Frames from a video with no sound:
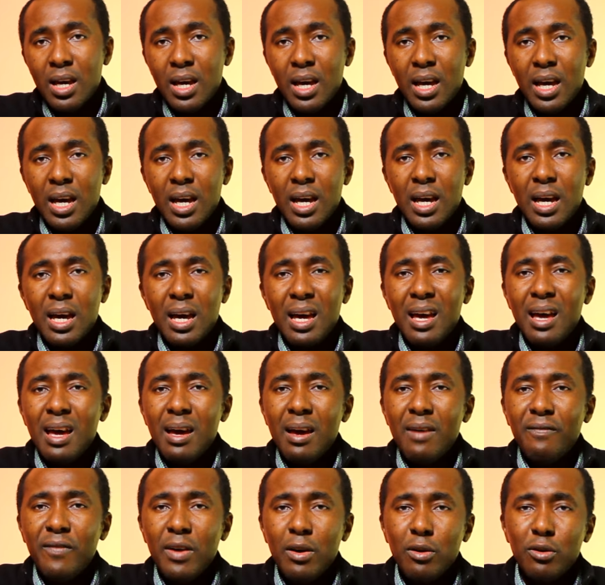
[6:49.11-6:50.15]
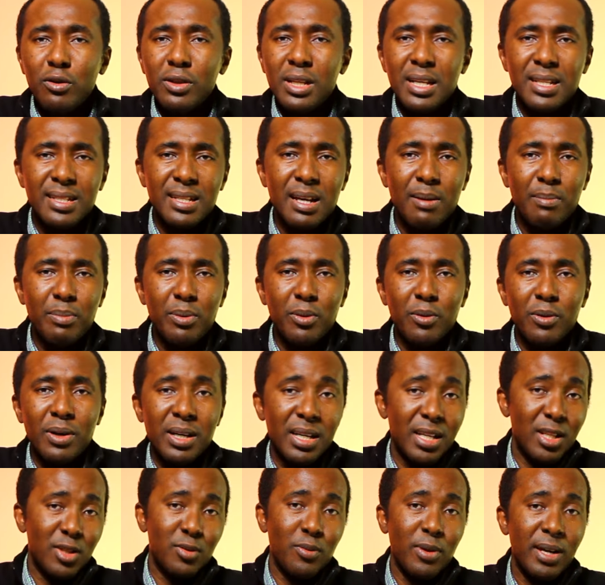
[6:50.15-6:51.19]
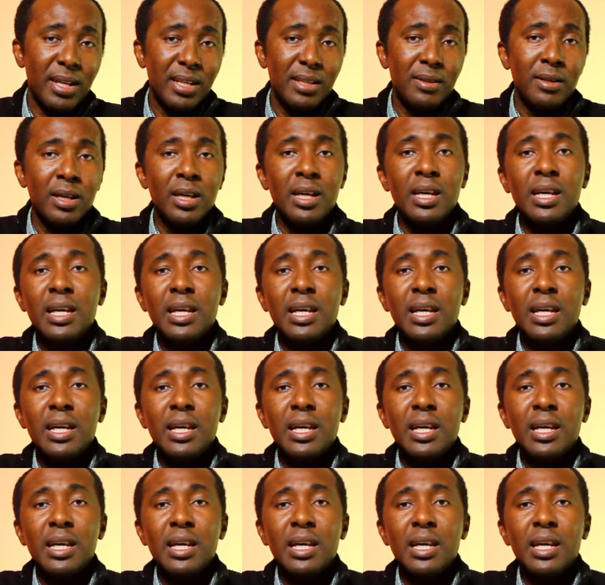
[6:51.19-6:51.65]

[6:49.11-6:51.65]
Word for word: Uh, a very good example is when